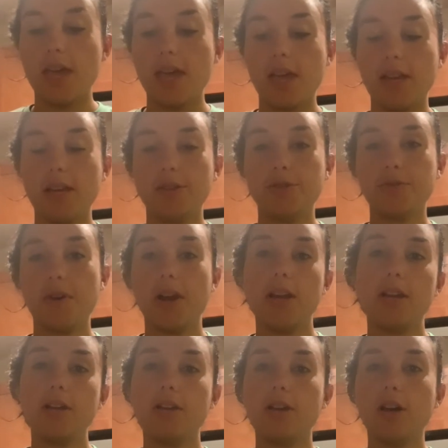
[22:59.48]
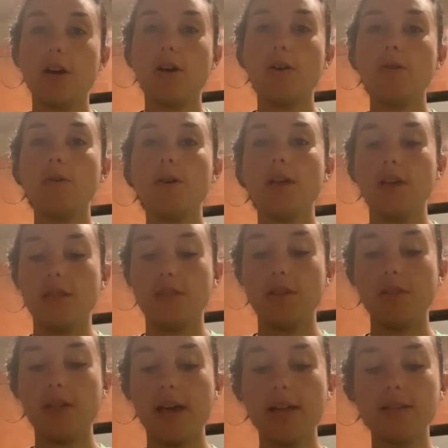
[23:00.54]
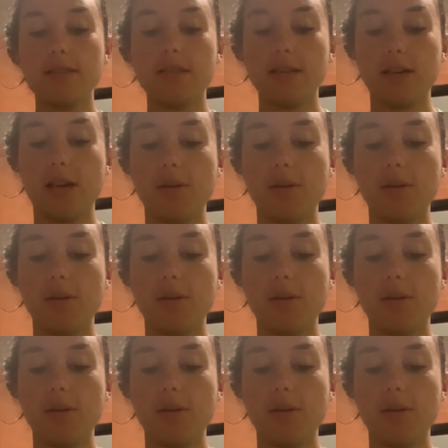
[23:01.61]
it's ready to go. The last thing I'm